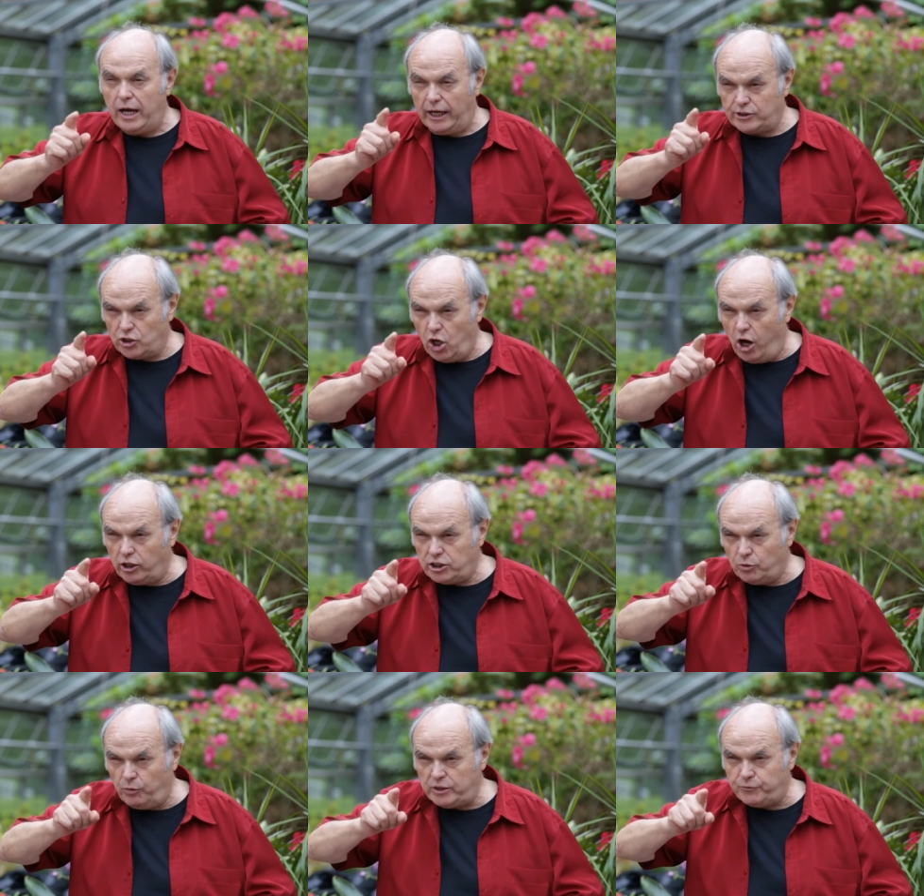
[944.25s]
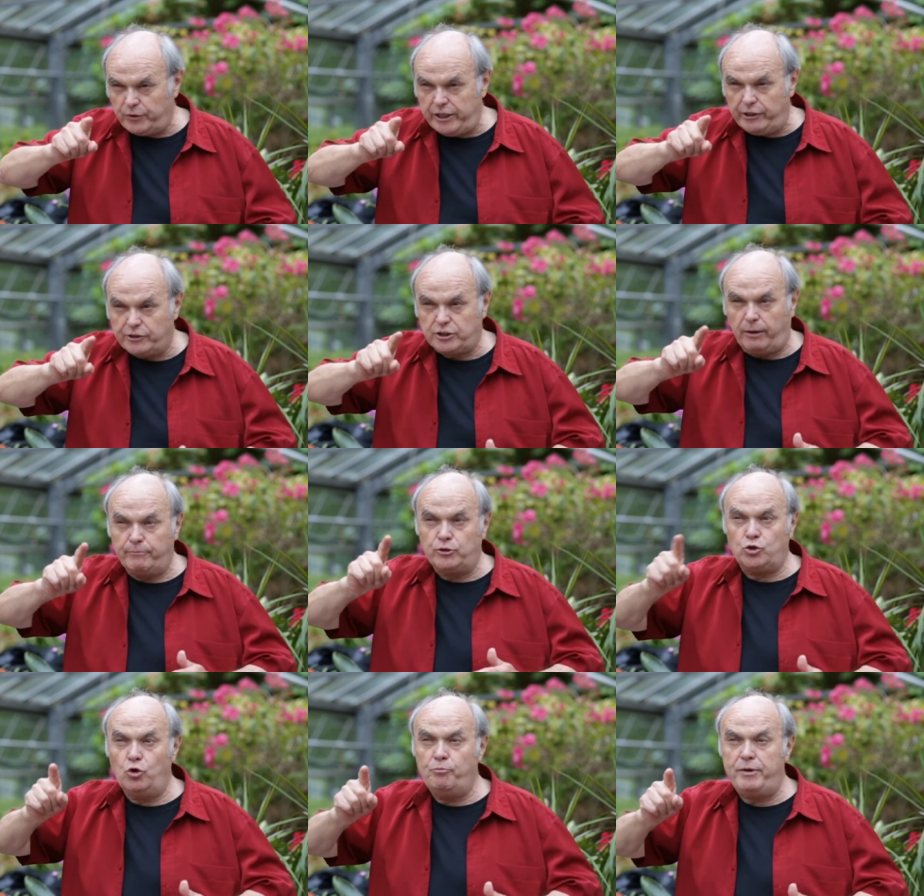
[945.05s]
as long as you wish for it something
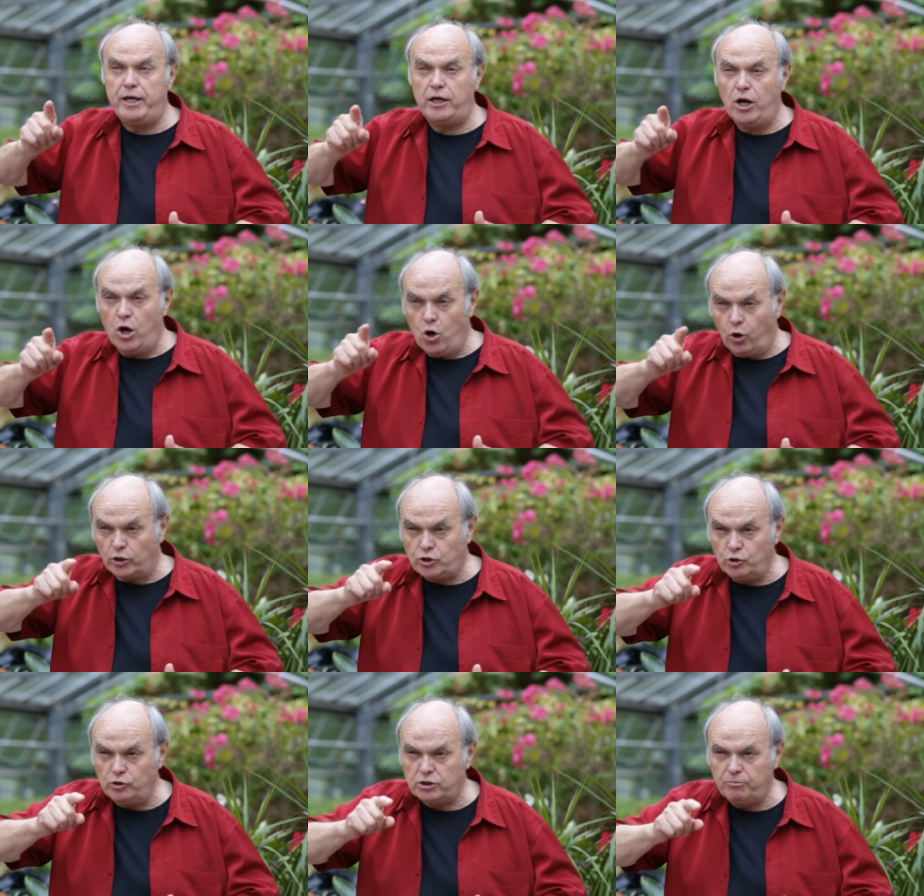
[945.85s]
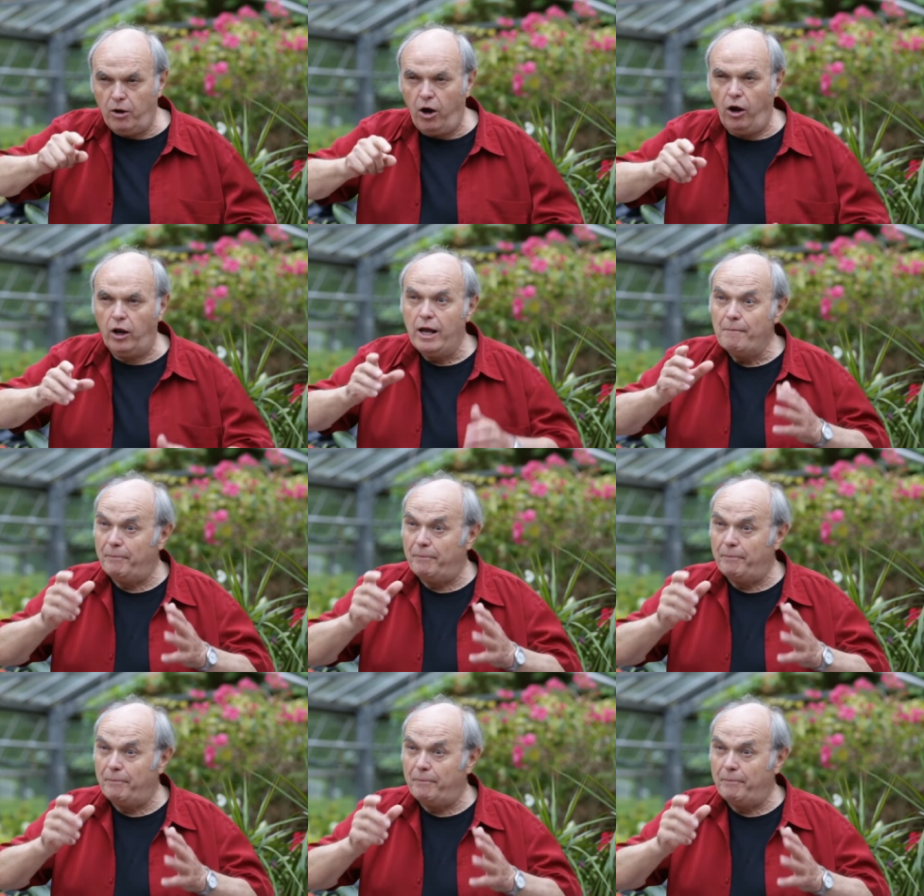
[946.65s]
too big or too small,